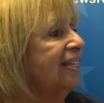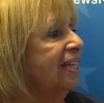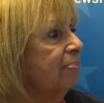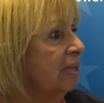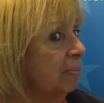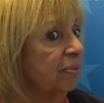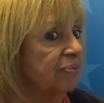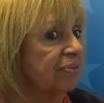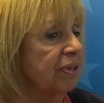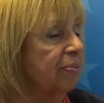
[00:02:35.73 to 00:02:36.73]
Yet people
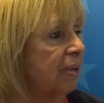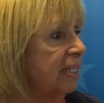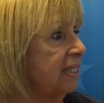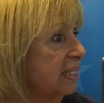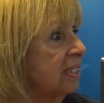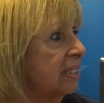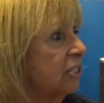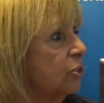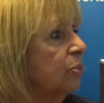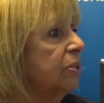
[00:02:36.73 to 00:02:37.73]
from a
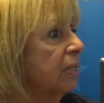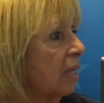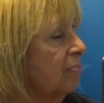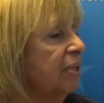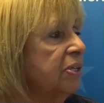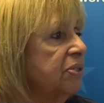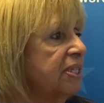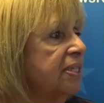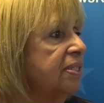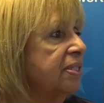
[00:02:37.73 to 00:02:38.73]
distance will come because
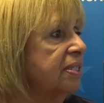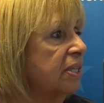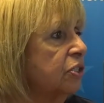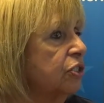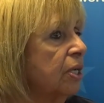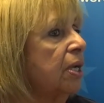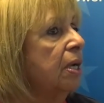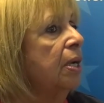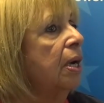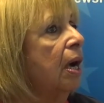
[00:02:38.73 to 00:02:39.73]
it is such
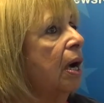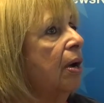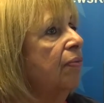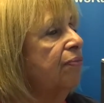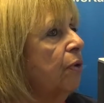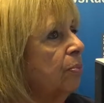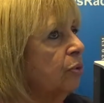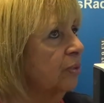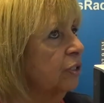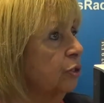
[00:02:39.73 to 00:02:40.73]
a far
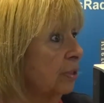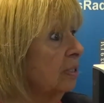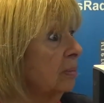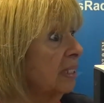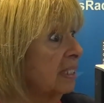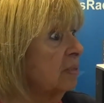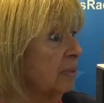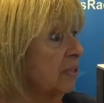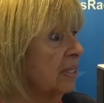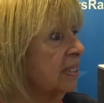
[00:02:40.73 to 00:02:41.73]
more enjoyable
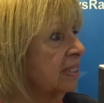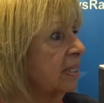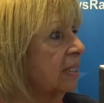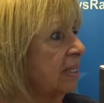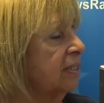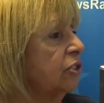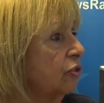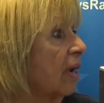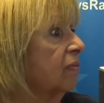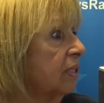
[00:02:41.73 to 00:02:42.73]
experience than it is
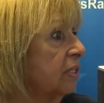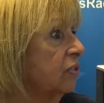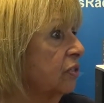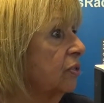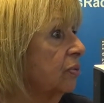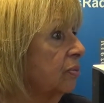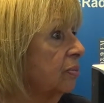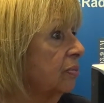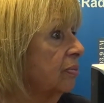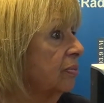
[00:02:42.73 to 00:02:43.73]
traveling to
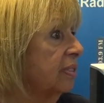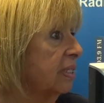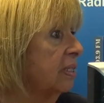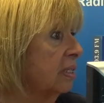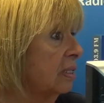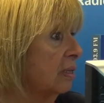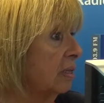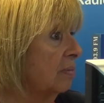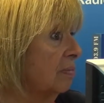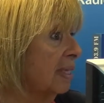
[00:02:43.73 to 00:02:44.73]
see
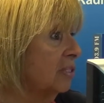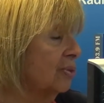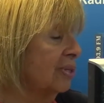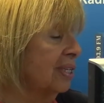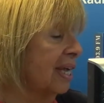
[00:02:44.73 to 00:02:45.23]
the Mets or the